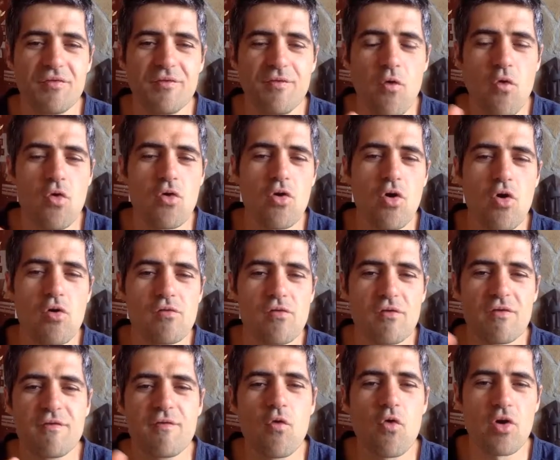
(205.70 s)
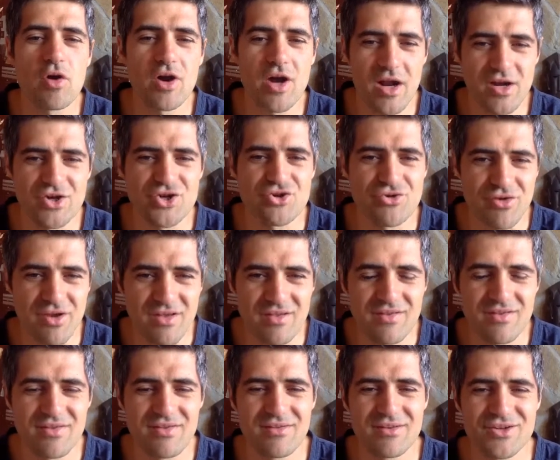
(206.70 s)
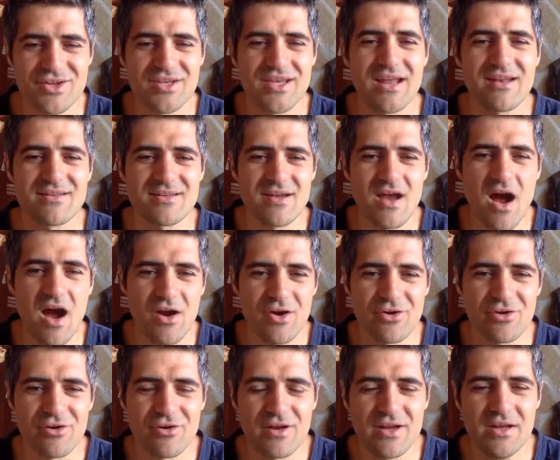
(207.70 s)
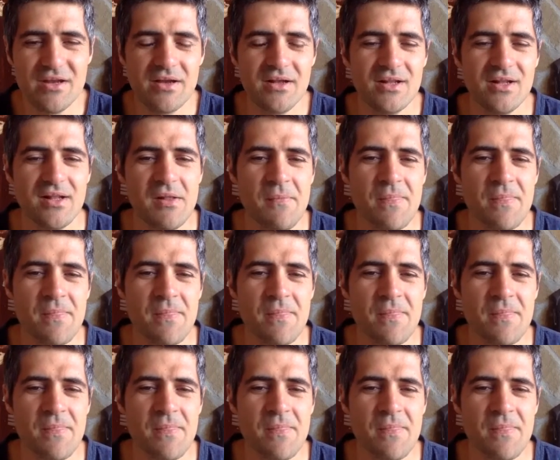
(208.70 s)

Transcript: four, over four countries to get to Hungary,